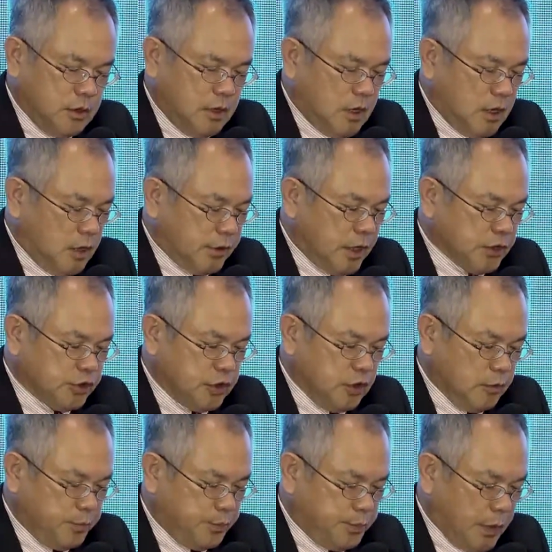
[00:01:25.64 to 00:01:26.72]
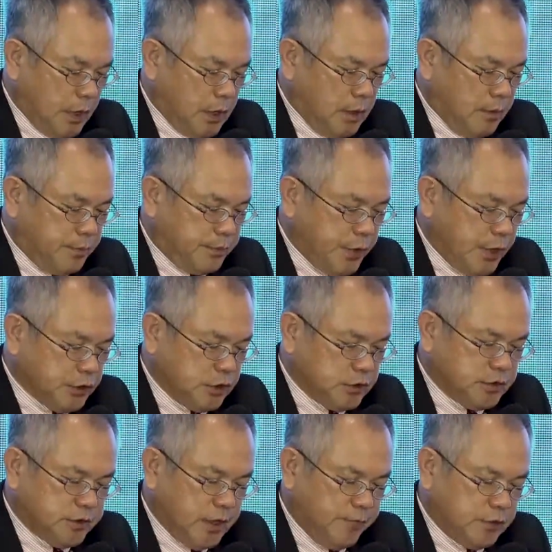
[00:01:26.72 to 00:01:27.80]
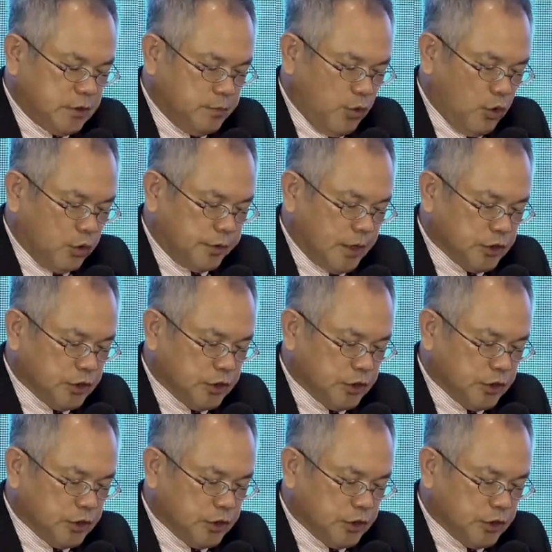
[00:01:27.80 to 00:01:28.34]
a National Patient Safety Board,